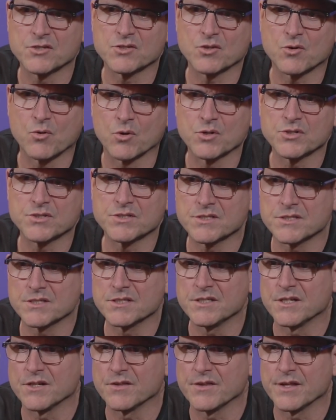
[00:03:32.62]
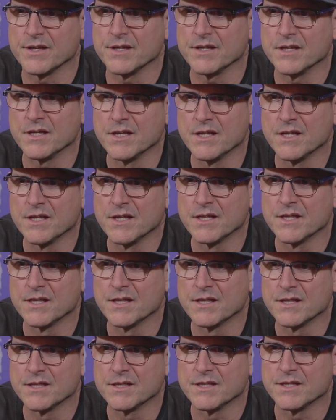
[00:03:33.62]
this, of course, you know, they,
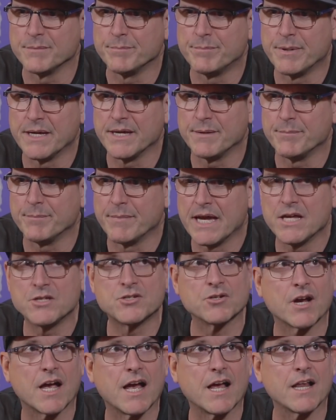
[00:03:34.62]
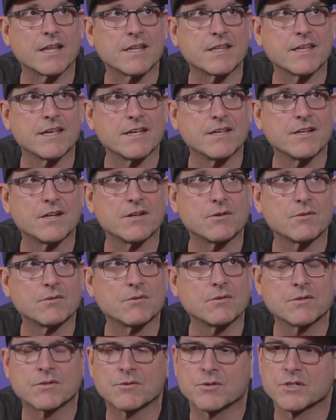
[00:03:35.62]
the big major holiday, you know,
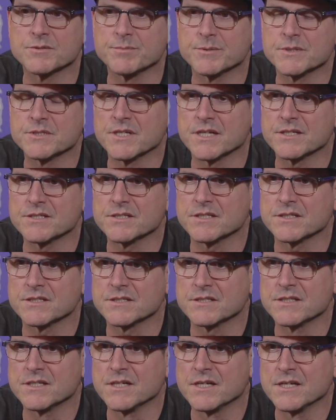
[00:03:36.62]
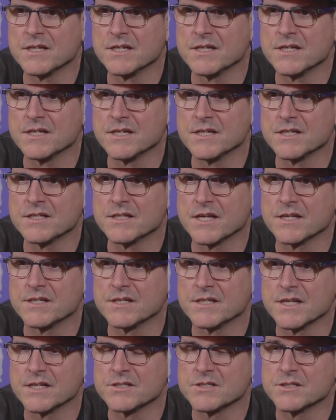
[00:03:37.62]
Christmas, that's as,
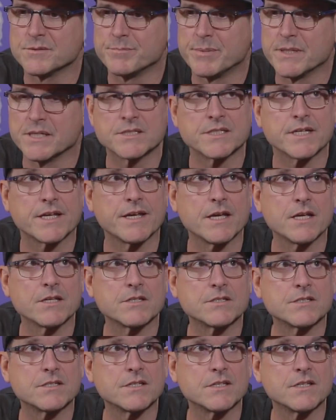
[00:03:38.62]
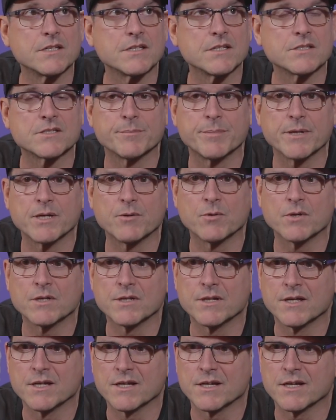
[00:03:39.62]
that's as big as it gets. It's the big one.
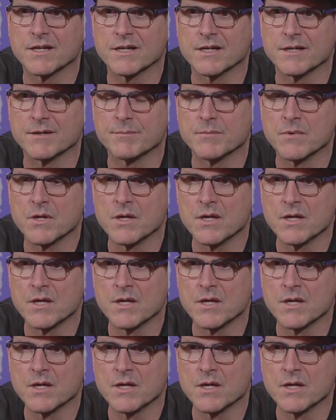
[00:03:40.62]
Um,